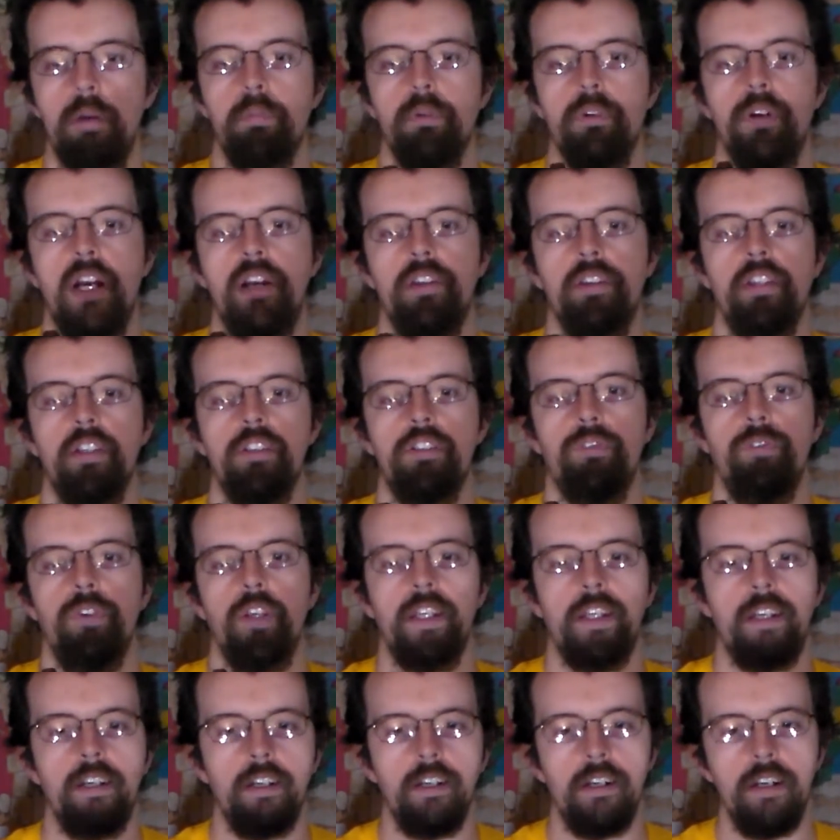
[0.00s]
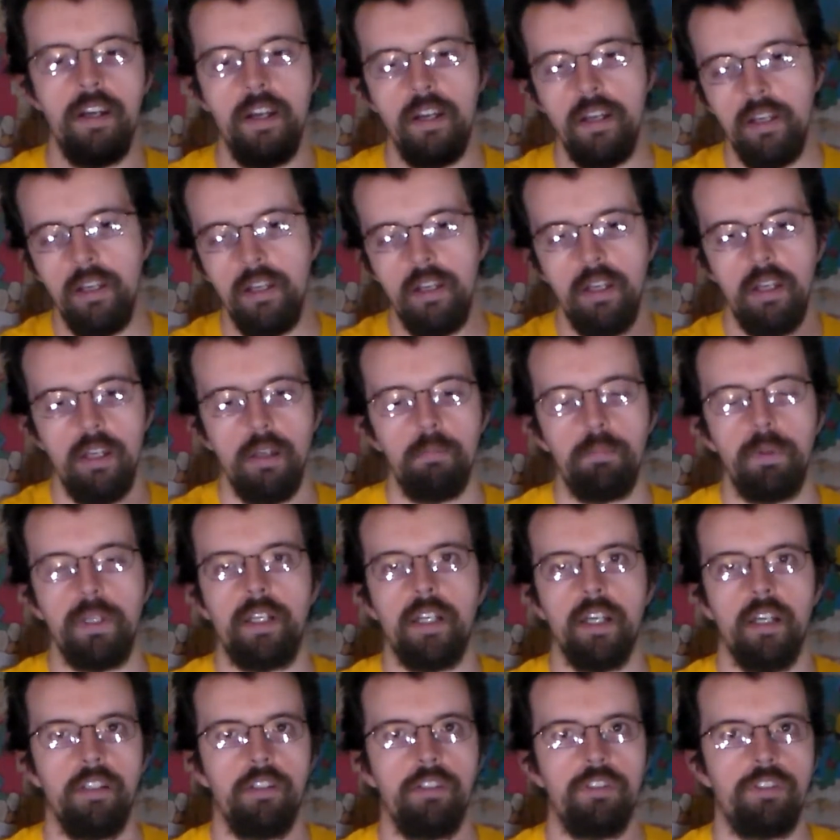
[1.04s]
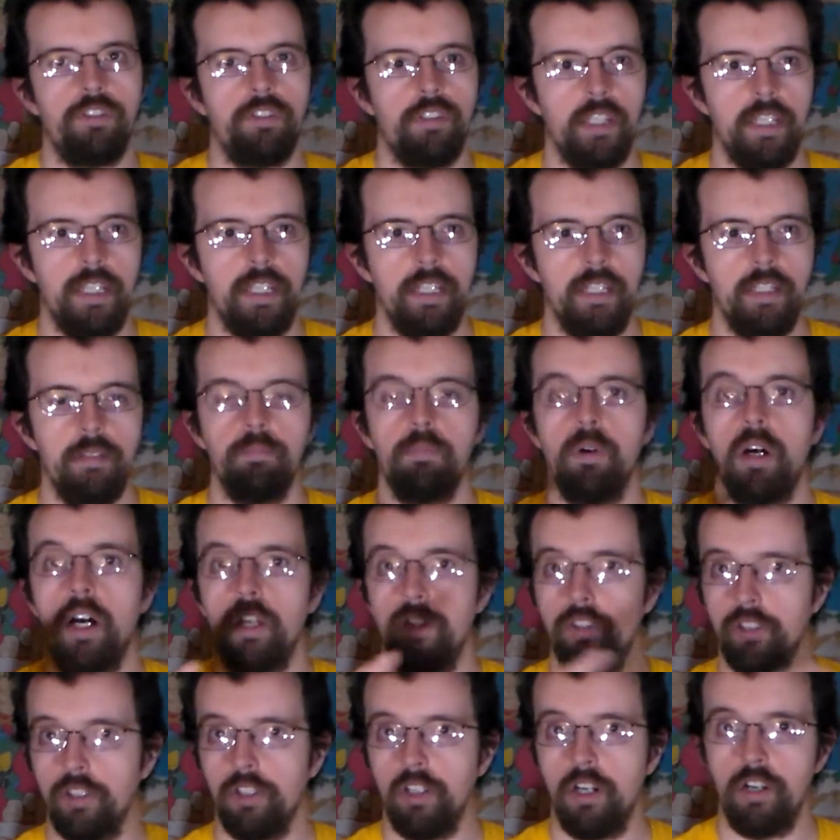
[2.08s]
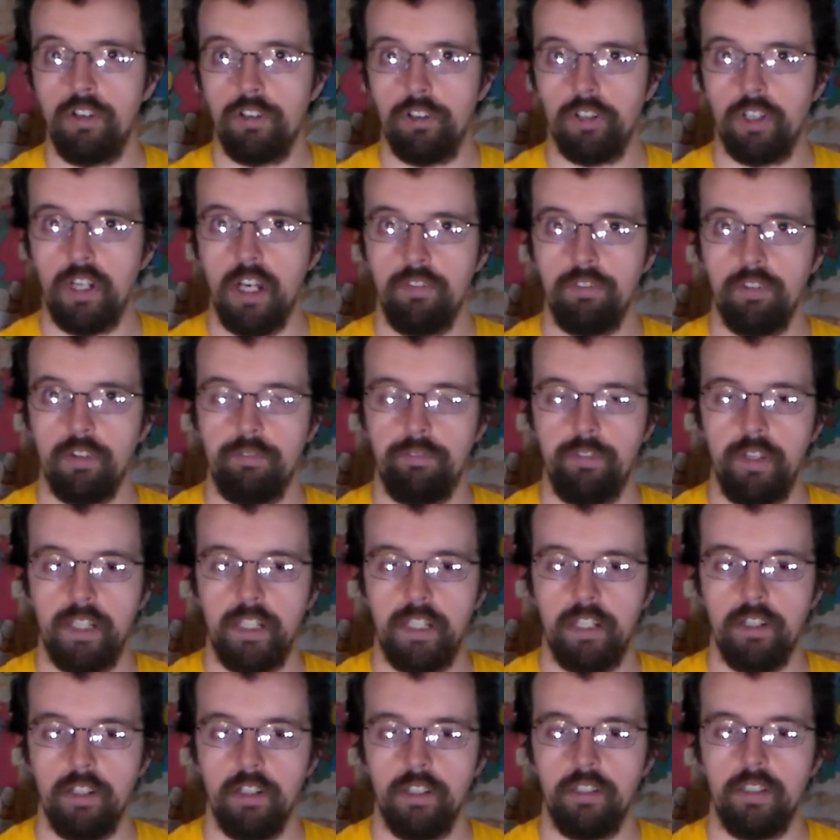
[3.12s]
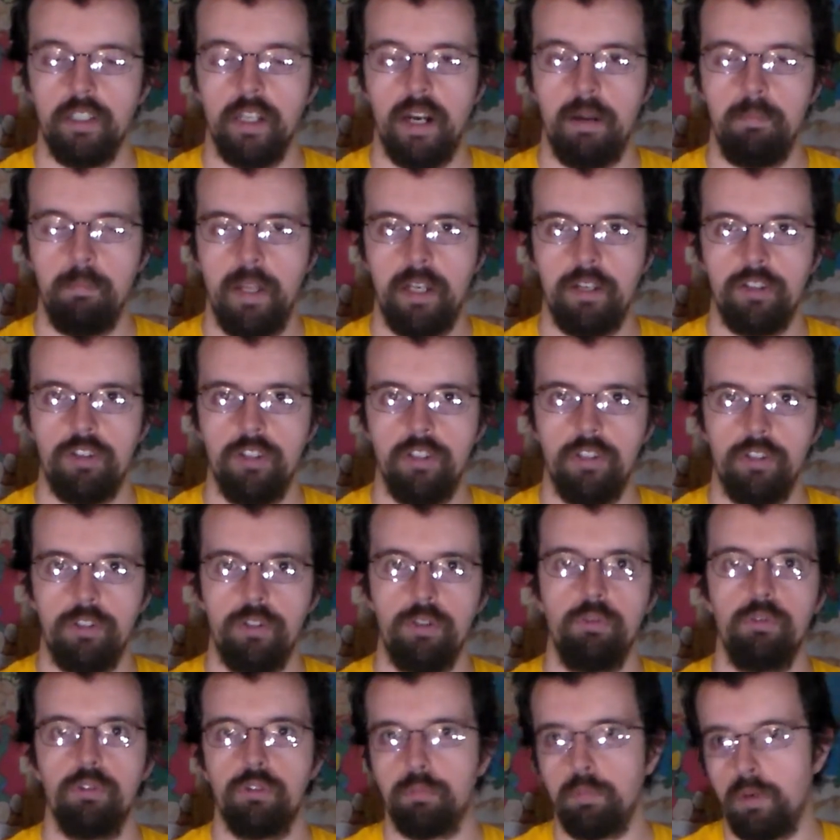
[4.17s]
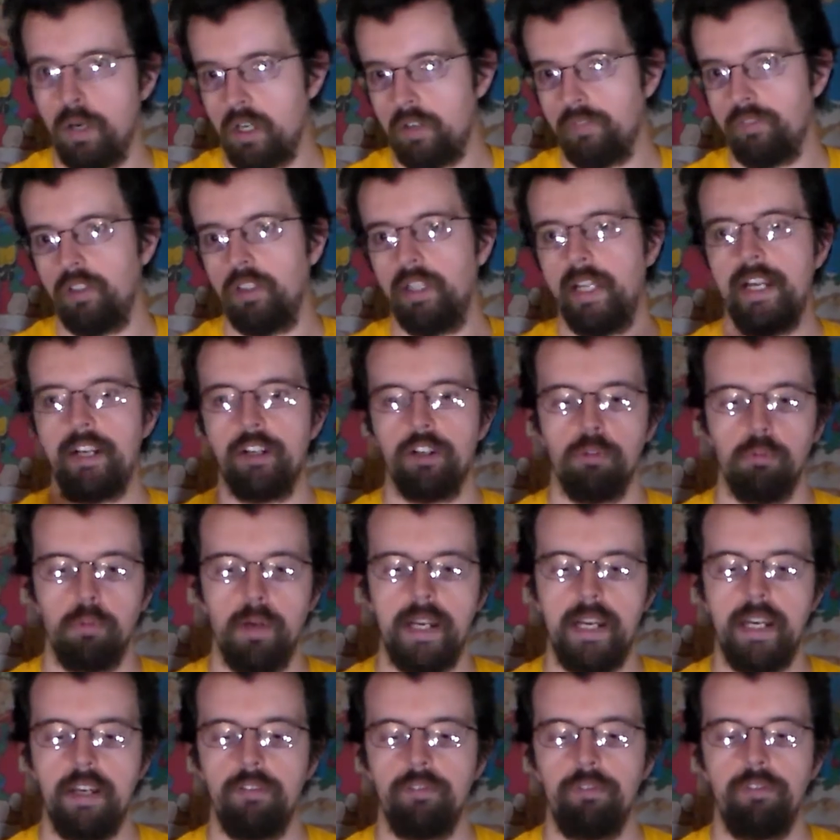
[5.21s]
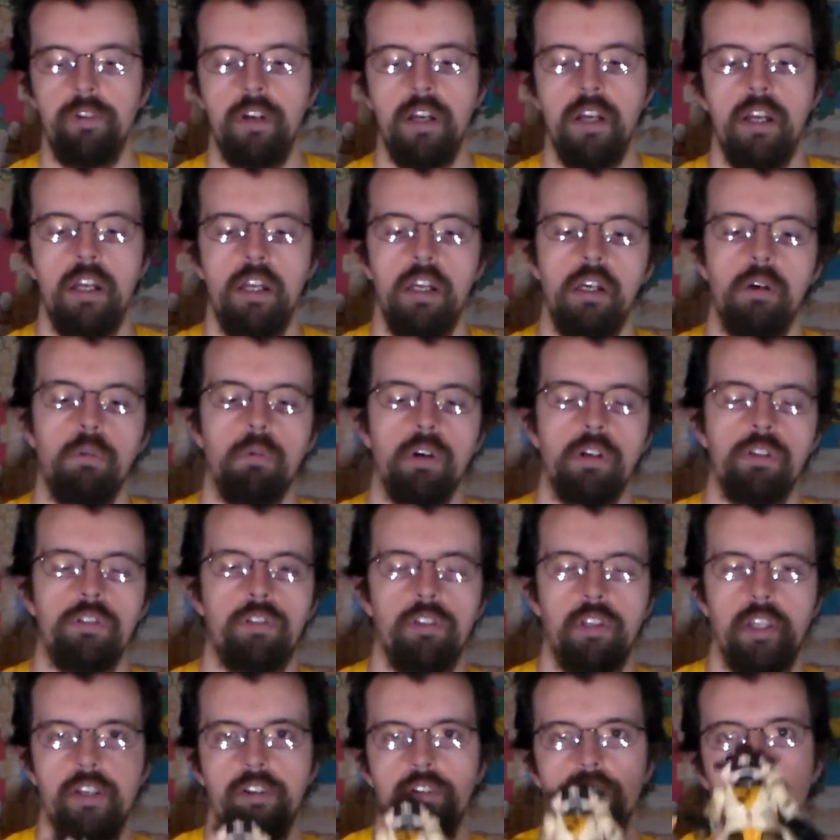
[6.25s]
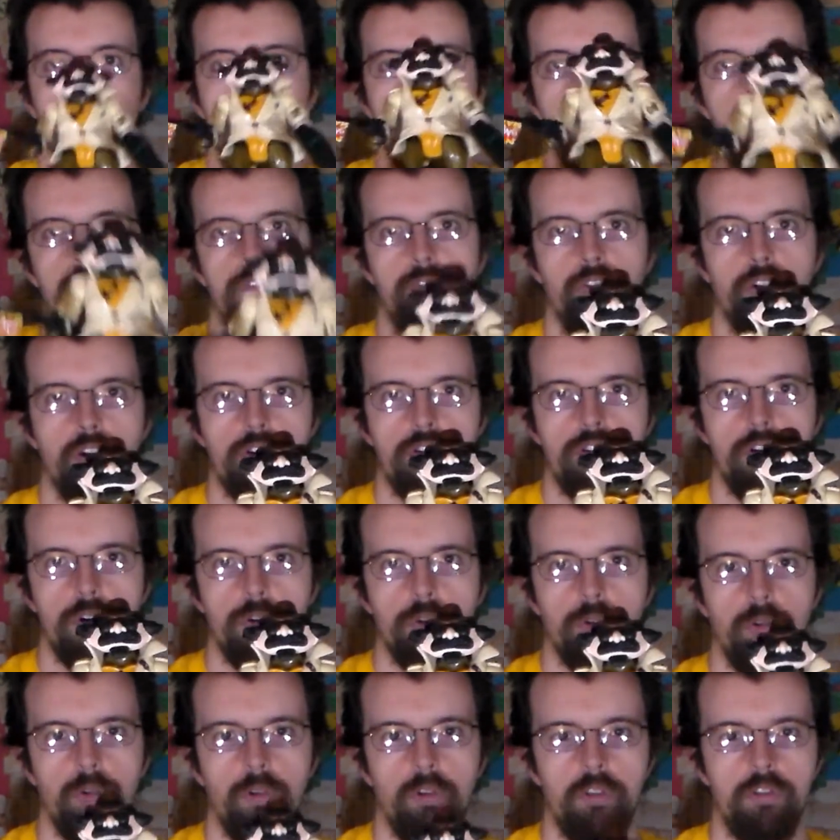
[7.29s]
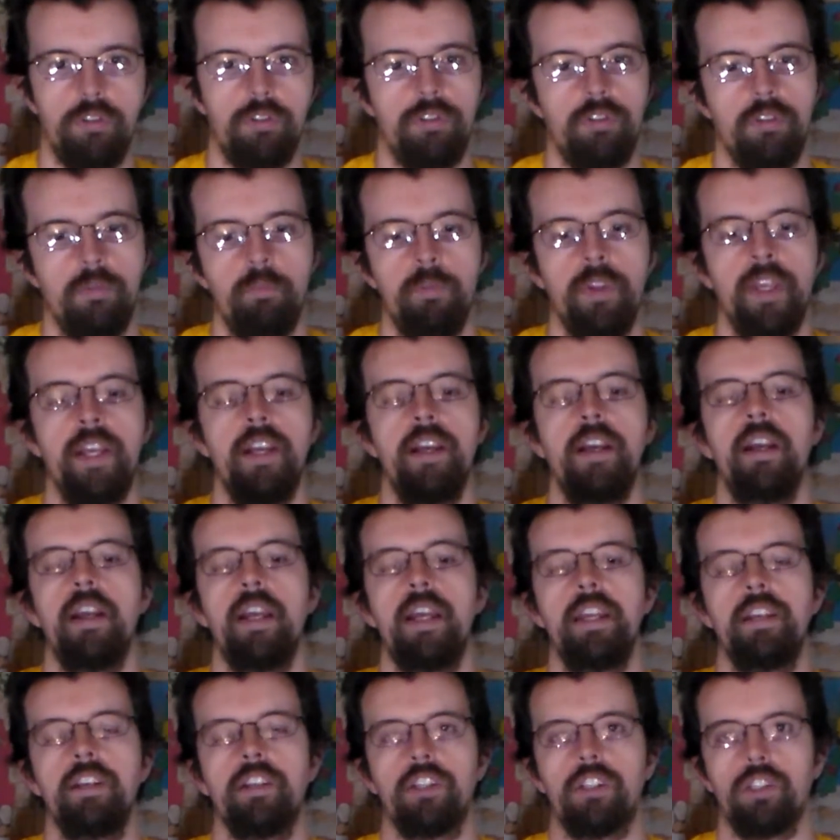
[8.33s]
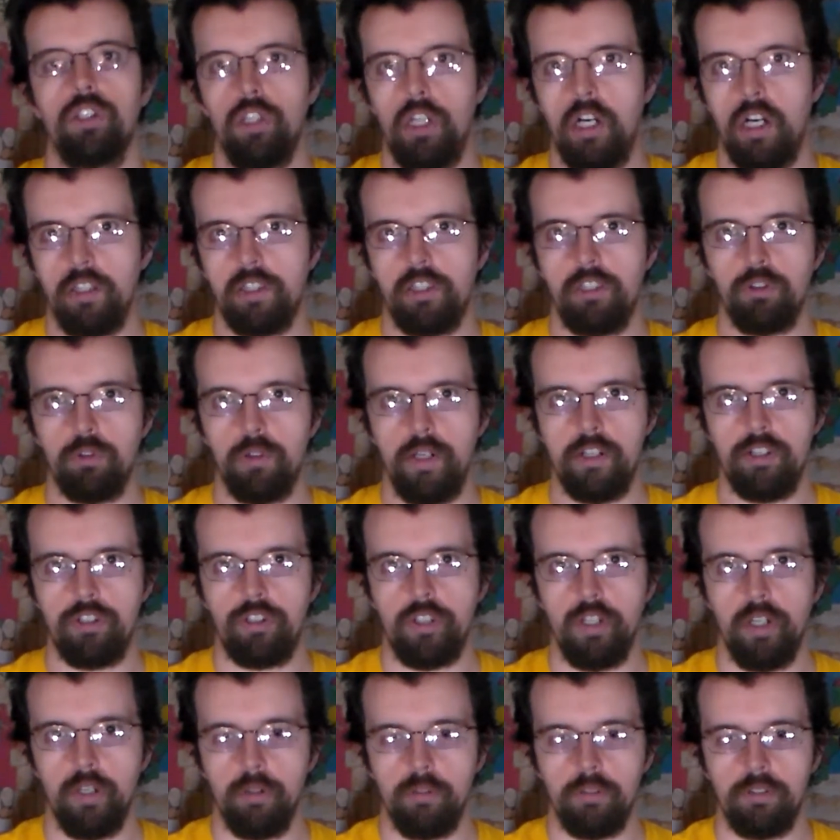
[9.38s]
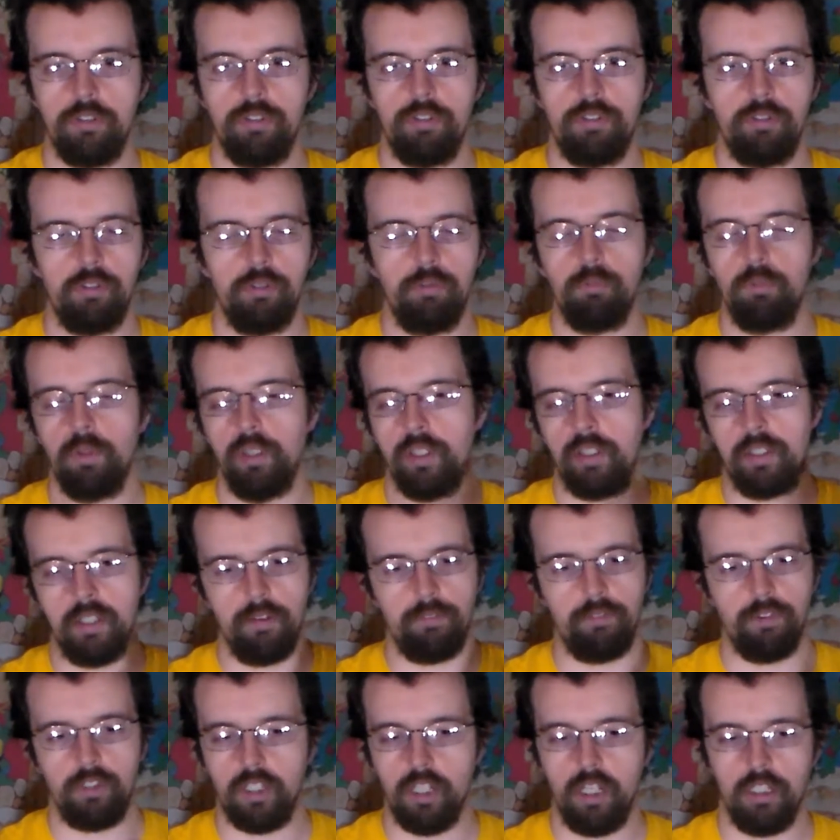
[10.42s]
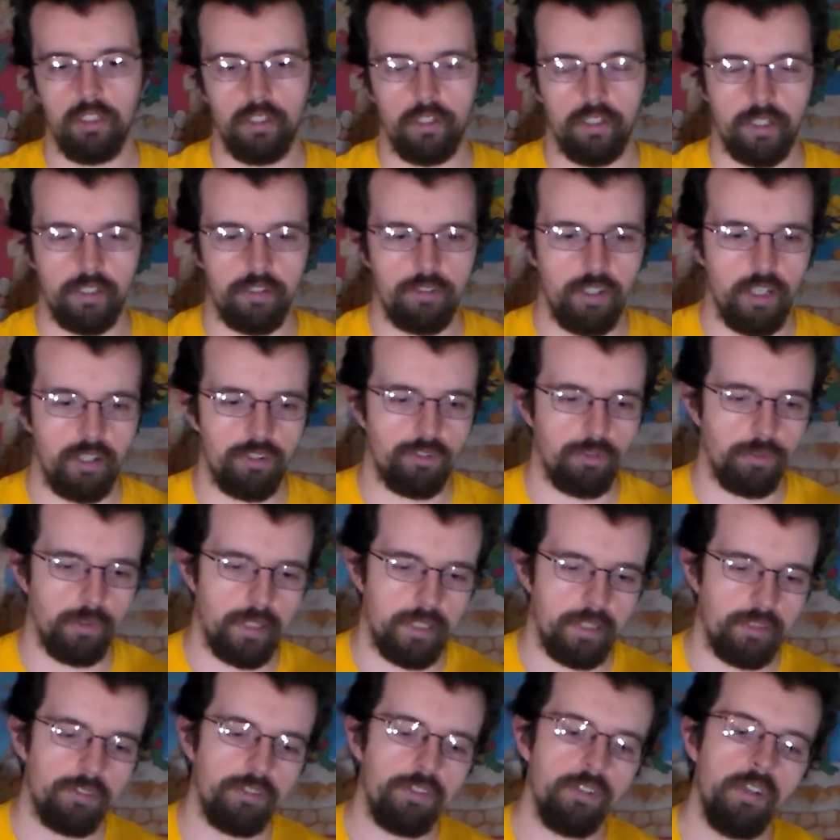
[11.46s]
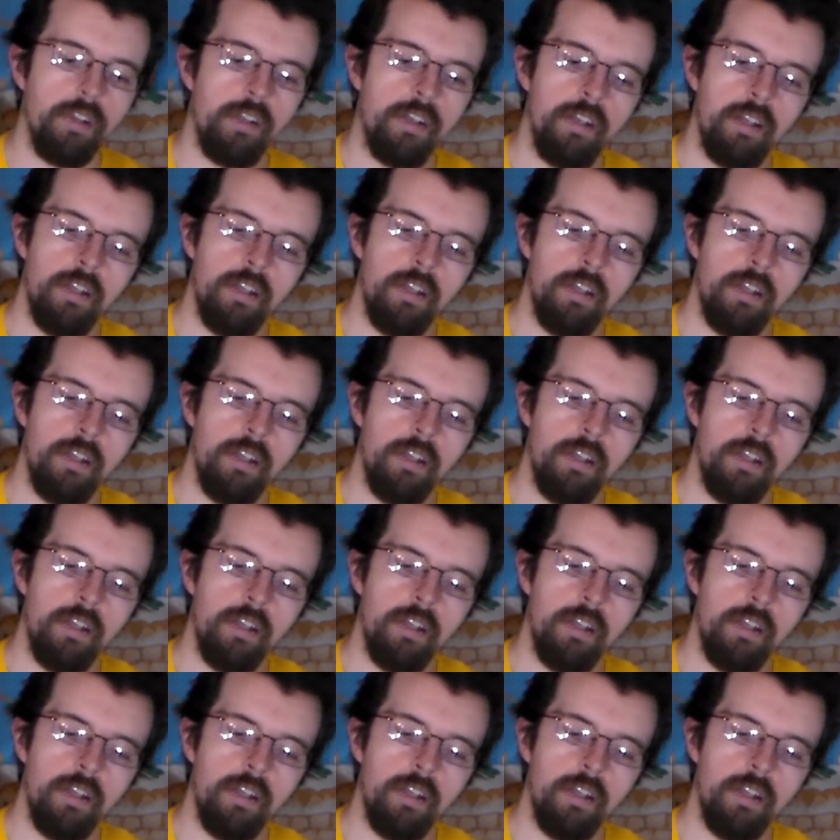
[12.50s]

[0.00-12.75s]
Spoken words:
up around this figure, because the other undercover figure that I mentioned was part of a later wave where it's literally the four turtles in cloth trench coats with different colored accessories.